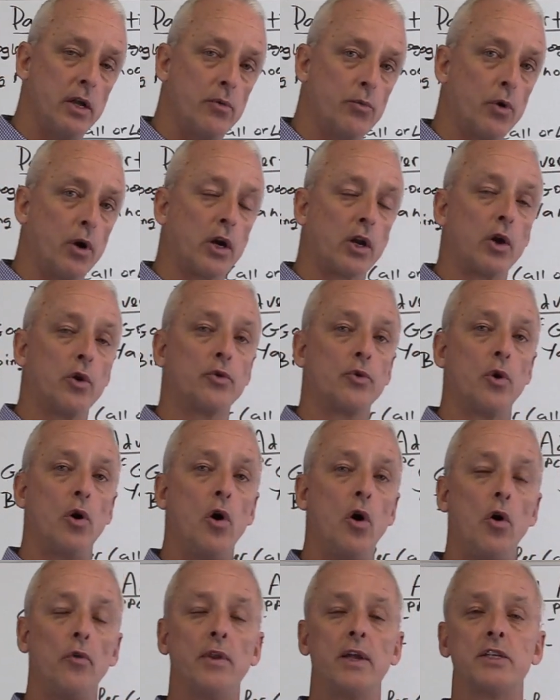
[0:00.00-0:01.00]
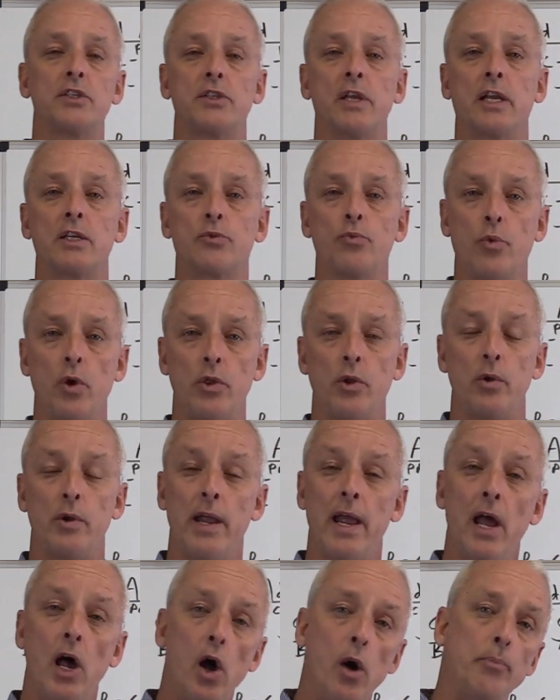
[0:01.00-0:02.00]
And we're going to go through all these things with you and
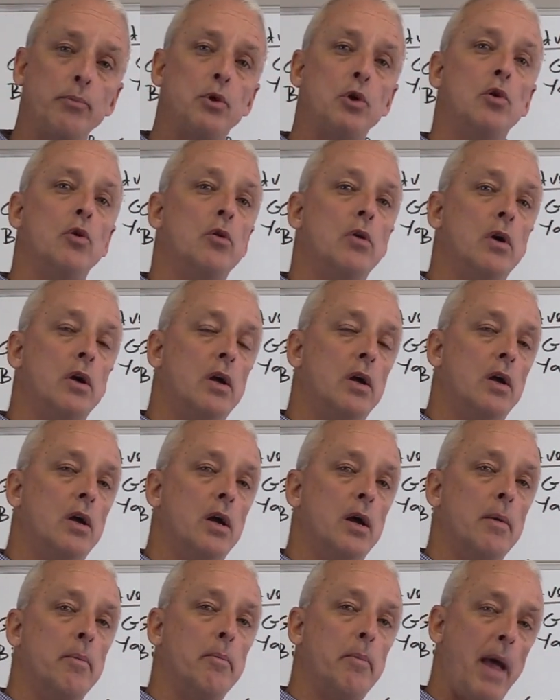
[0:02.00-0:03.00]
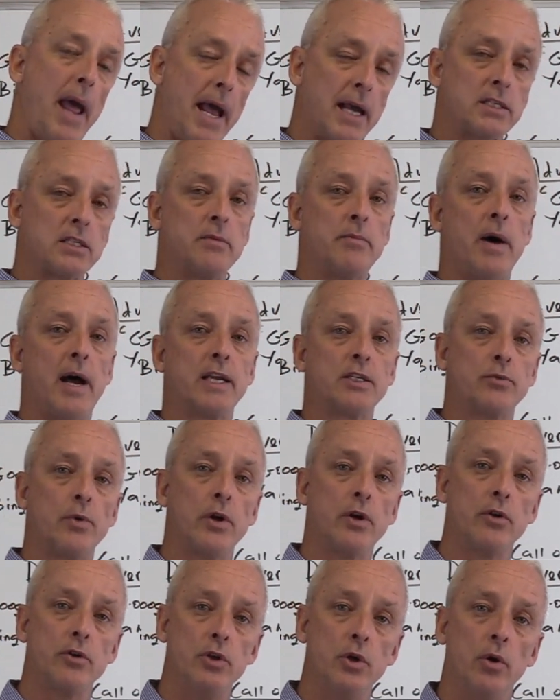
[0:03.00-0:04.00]
help you maximize
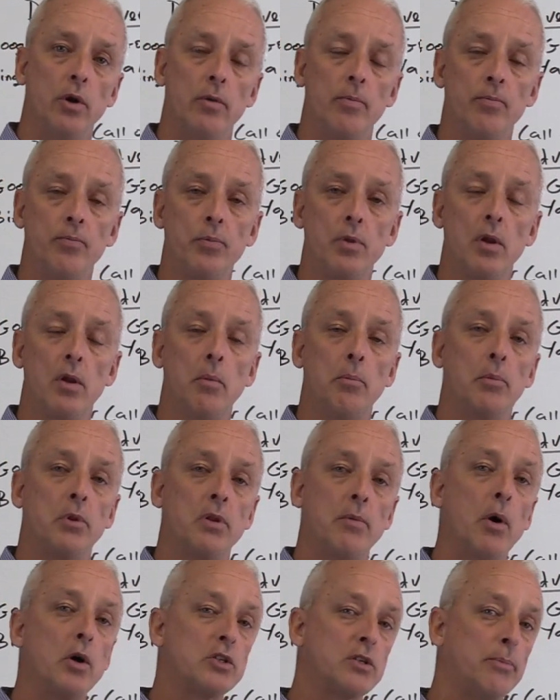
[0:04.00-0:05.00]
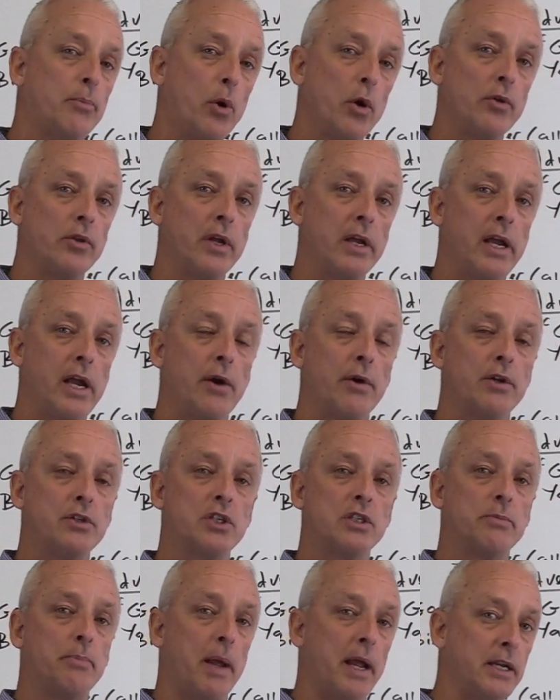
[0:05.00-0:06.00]
what you're doing. But the most important thing here is
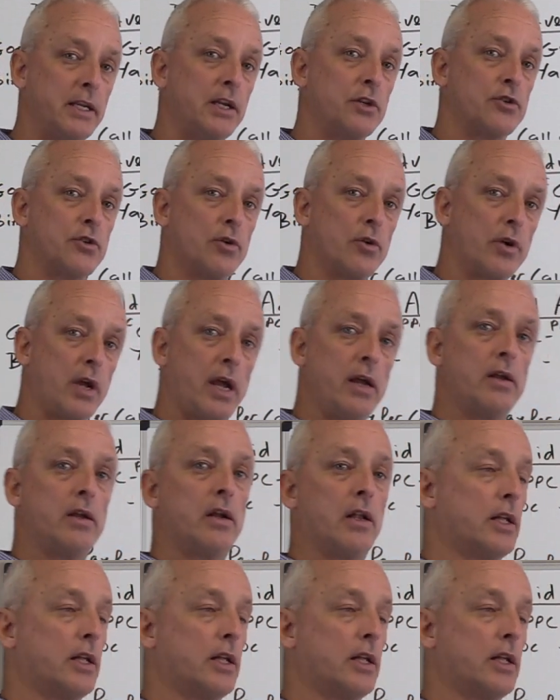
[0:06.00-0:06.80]
just pay attention, okay?